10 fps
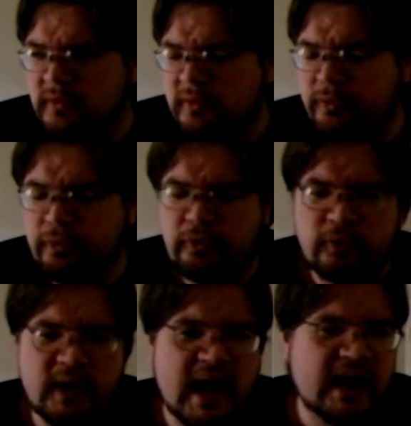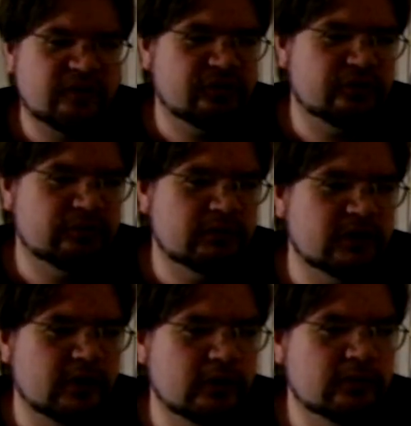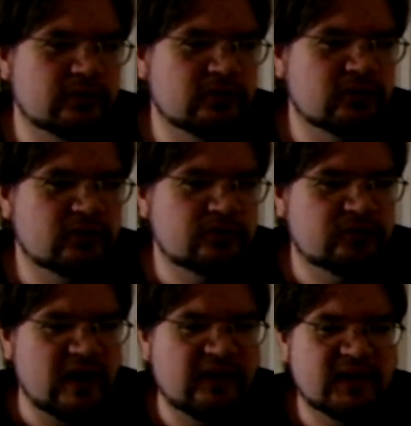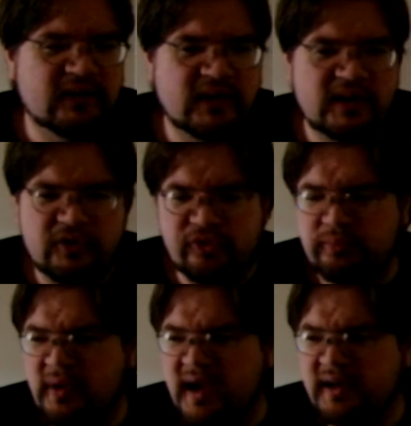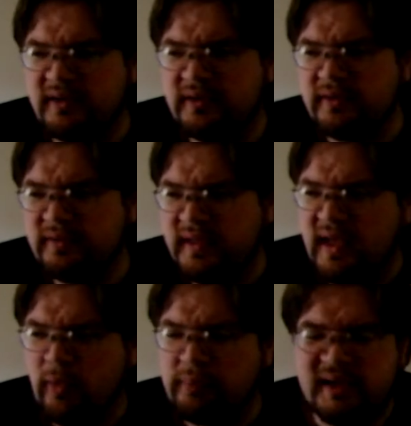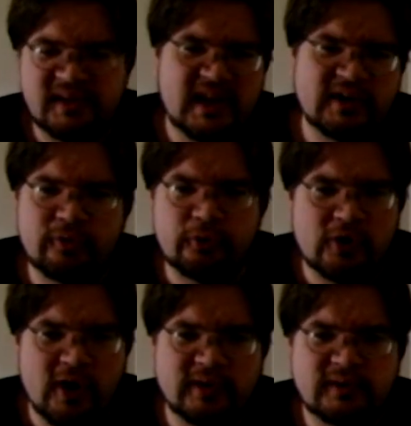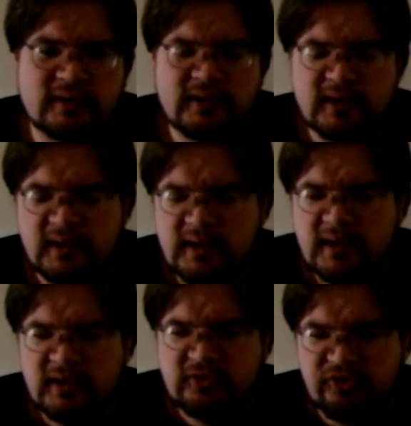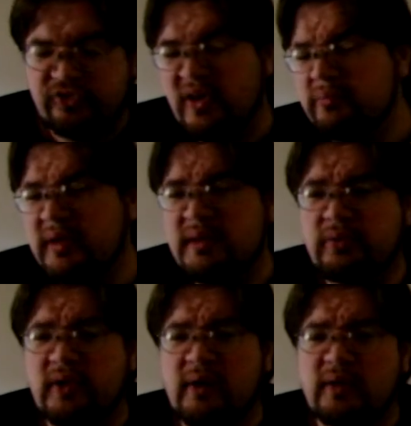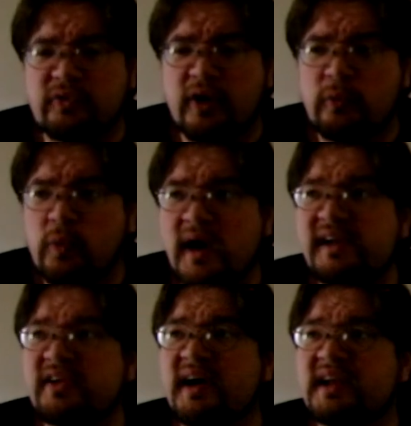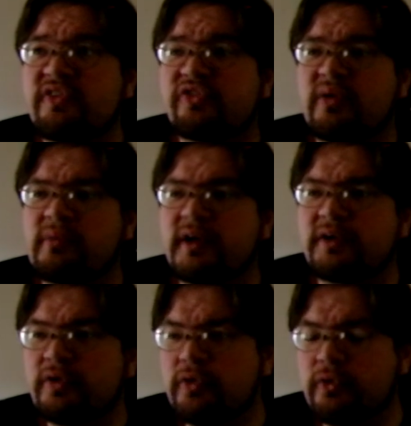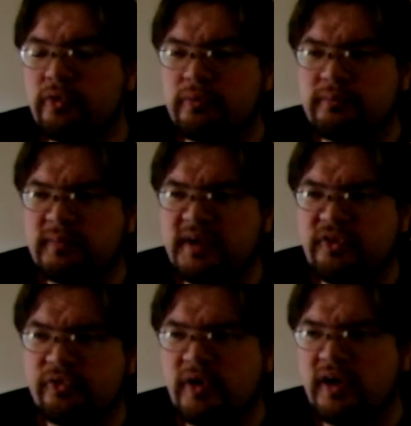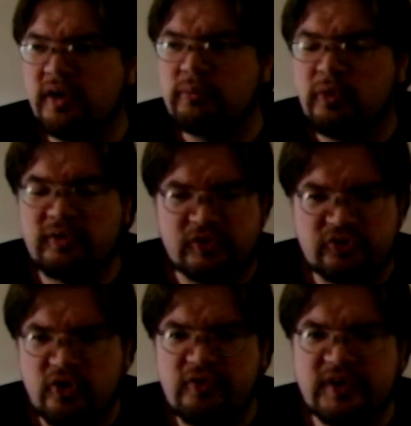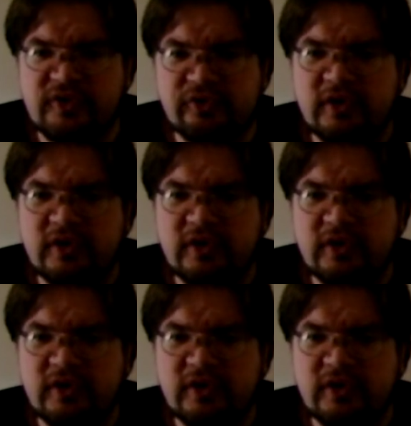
who acts, you know, valiantly despite their help being needed or not. To some people, however, a white knight is someone who is more of a chauvinist